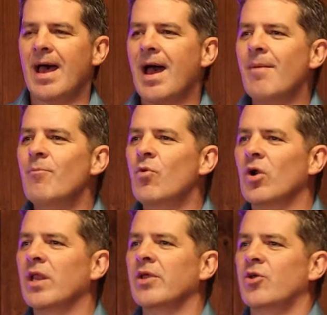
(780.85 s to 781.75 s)
I'm
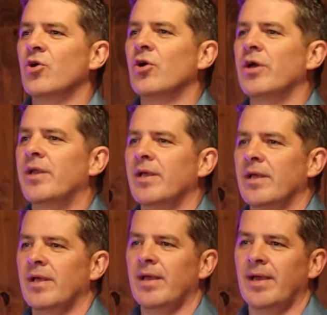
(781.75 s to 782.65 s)
really good
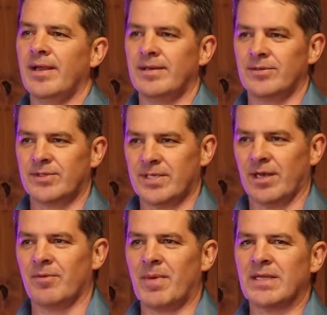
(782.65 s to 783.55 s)
at
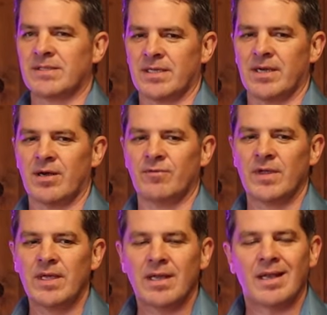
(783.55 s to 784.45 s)
telling myself,
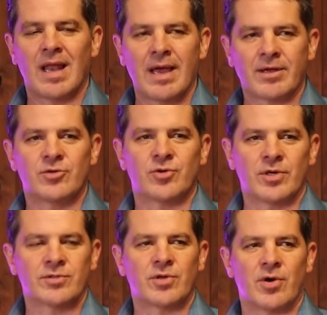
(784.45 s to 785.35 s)
like a
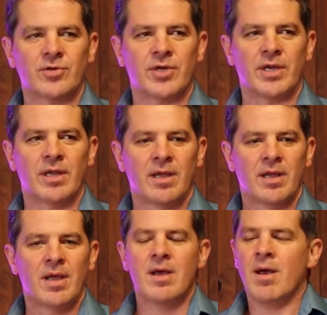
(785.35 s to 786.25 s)
drill sergeant,
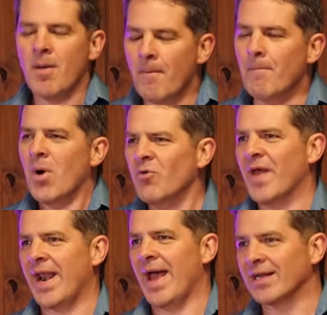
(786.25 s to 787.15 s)
move
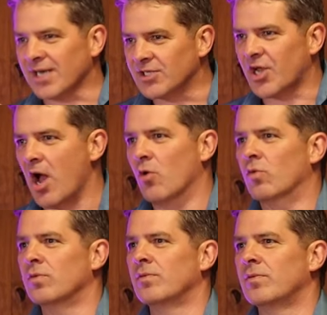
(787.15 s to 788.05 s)
that ass, let's
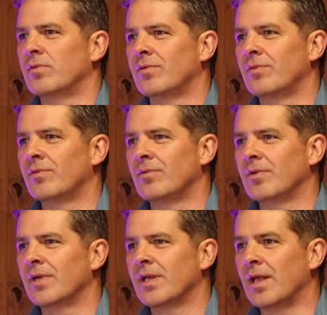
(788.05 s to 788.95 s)
go.
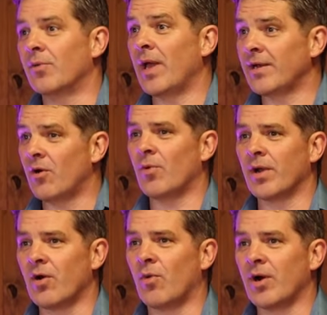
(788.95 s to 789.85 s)
Like when I don't want
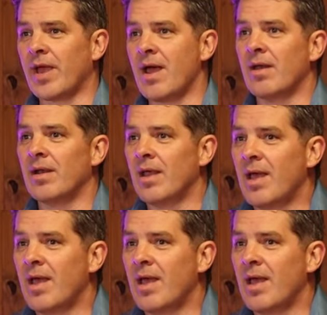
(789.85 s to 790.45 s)
to go work out,